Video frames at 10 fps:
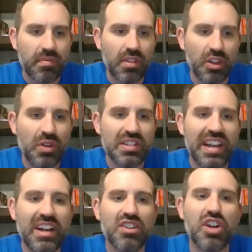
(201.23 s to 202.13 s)
you can see
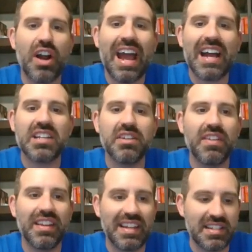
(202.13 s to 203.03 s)
here's our
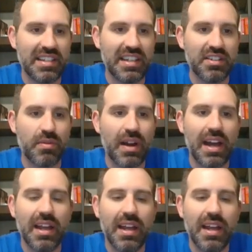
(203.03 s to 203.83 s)
active listings, right?